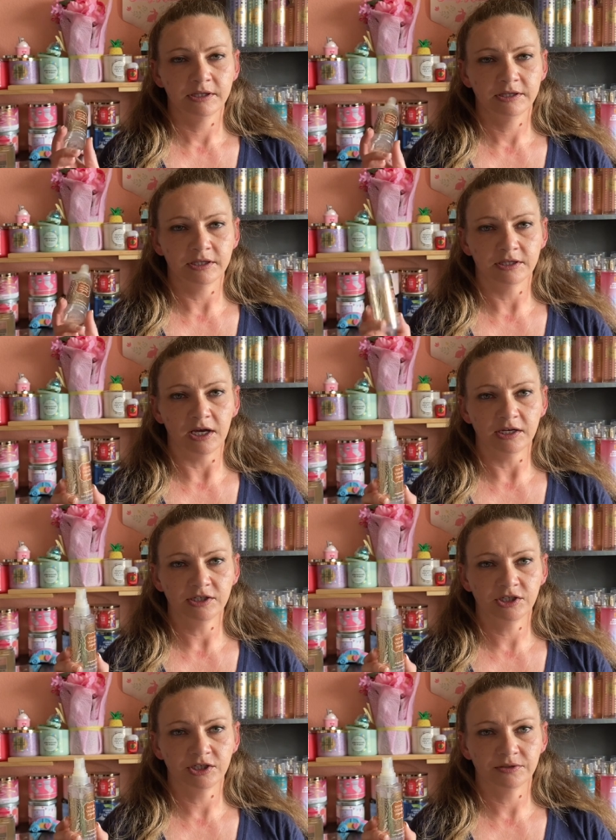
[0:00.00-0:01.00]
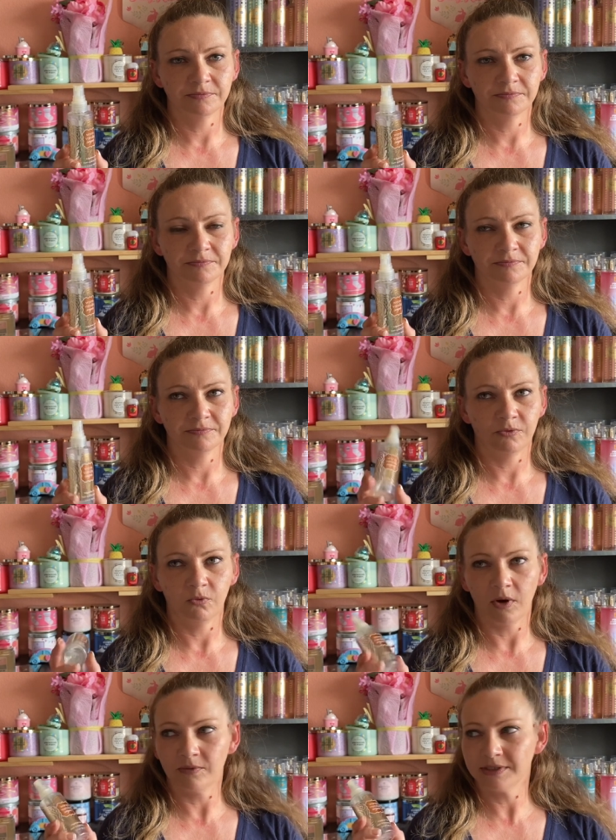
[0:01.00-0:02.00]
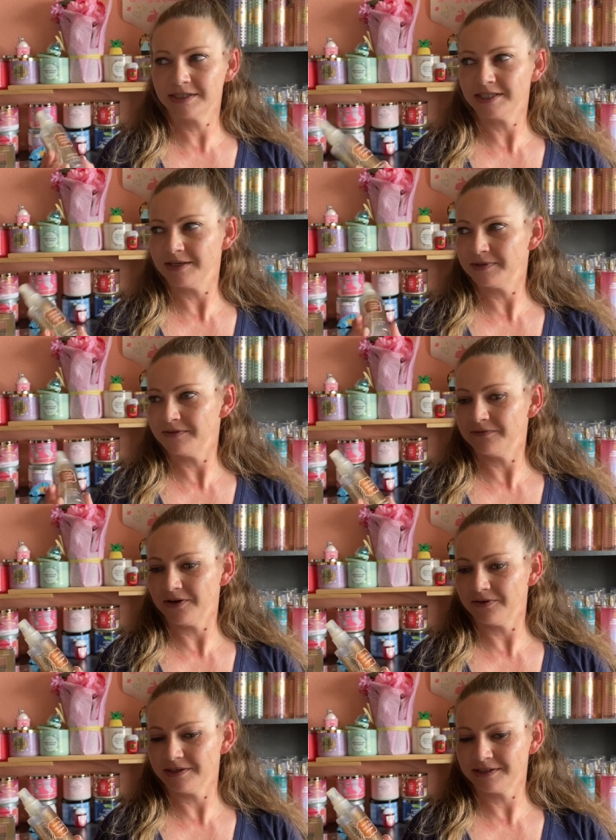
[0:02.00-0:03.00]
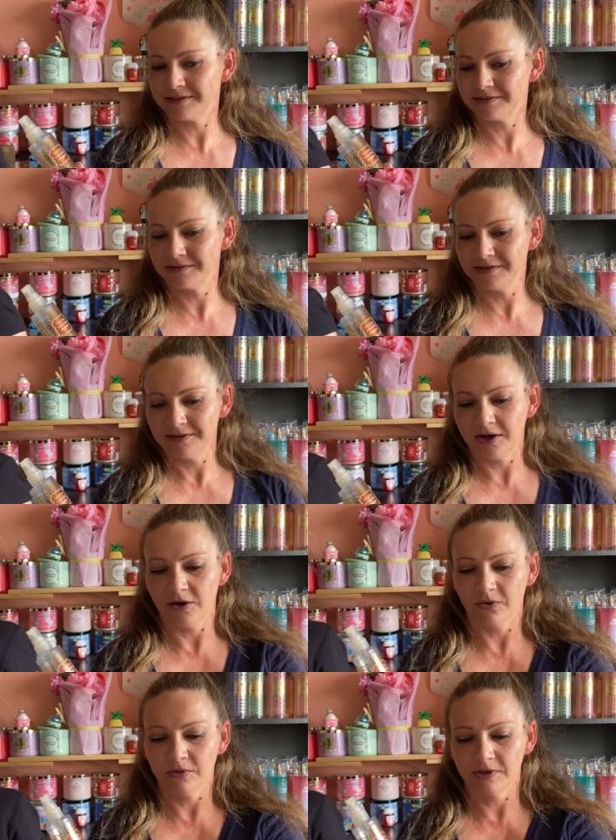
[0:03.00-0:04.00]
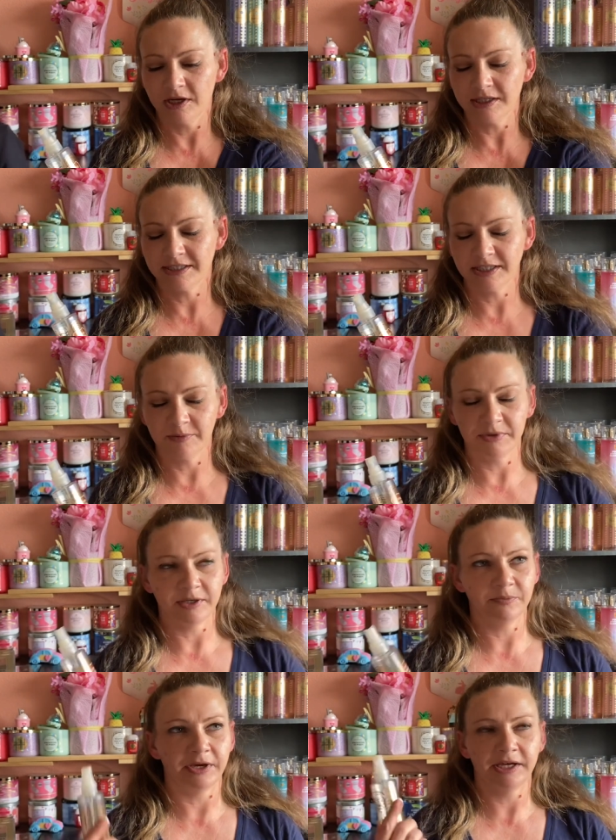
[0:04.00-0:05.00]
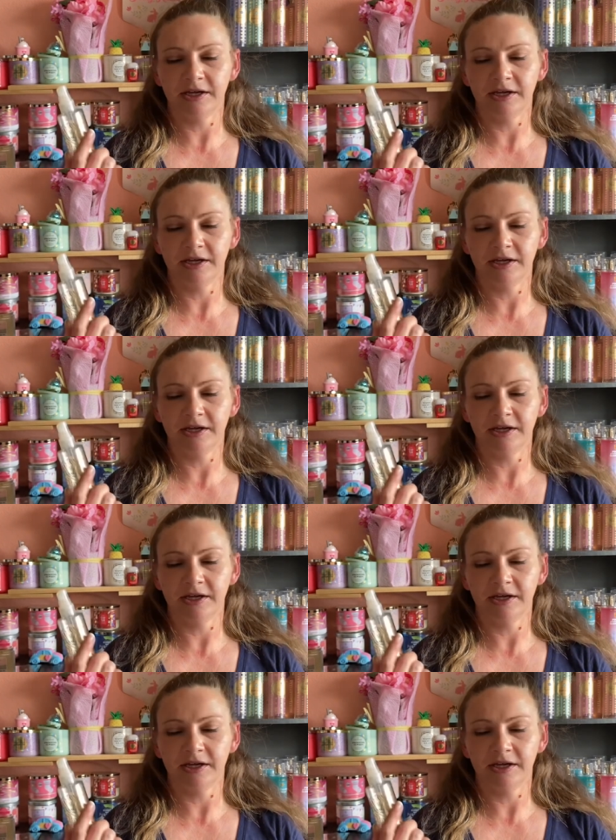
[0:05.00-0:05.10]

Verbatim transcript: the Lush. What was the name of the fragrance? Oh, not Sleepy, but